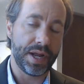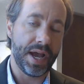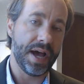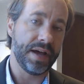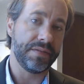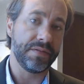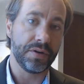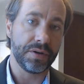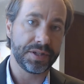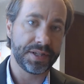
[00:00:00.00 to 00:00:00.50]

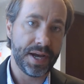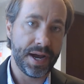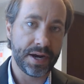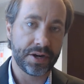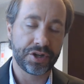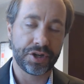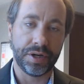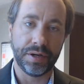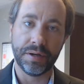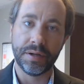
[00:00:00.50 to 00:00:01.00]
adverse
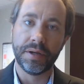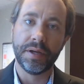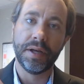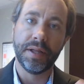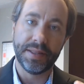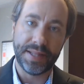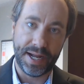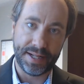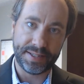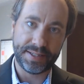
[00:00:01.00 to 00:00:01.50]
action,
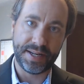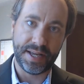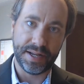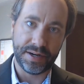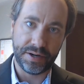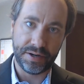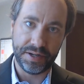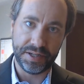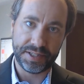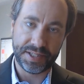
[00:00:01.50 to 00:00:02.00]
that
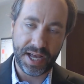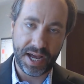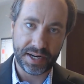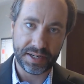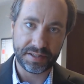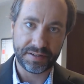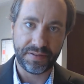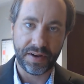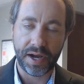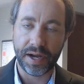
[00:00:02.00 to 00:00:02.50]
standard is
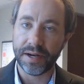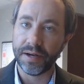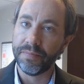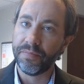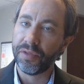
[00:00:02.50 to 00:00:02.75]
satisfied.